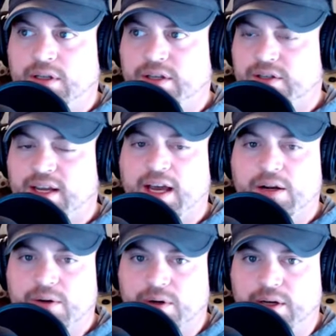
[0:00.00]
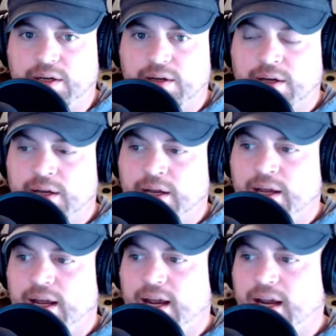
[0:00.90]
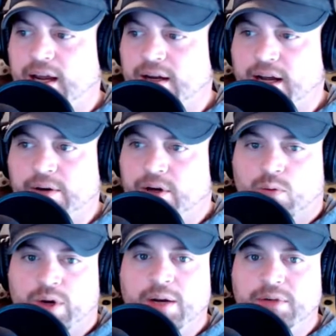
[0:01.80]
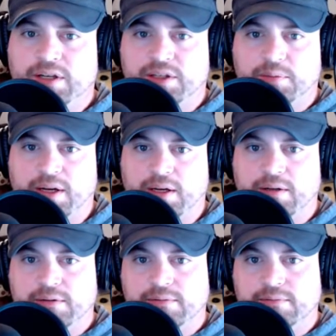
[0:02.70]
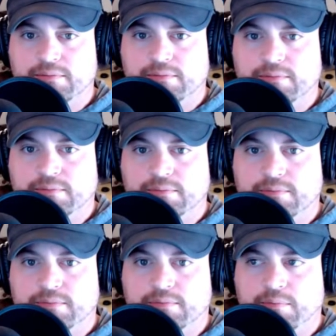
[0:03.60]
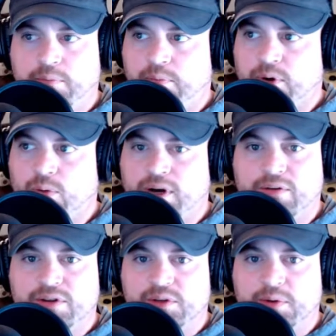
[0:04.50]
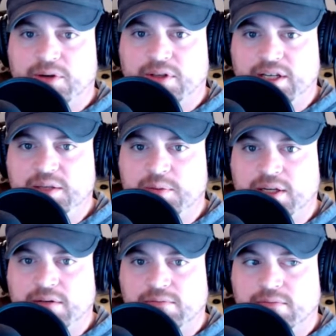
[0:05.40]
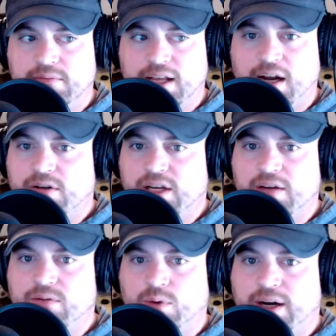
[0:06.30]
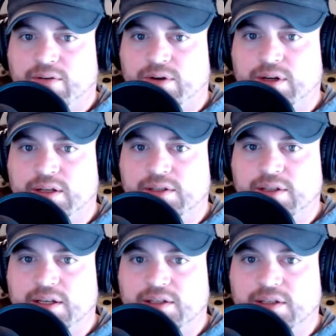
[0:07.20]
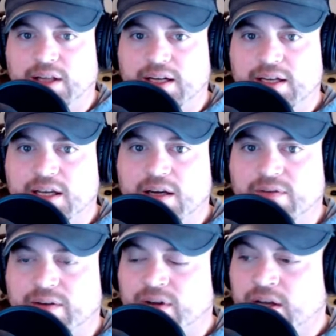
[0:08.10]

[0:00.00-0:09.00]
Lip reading: this category, and I don't know when I'm going to spend it, but whenever the Spirit leads me, then I'll give whatever is led to give.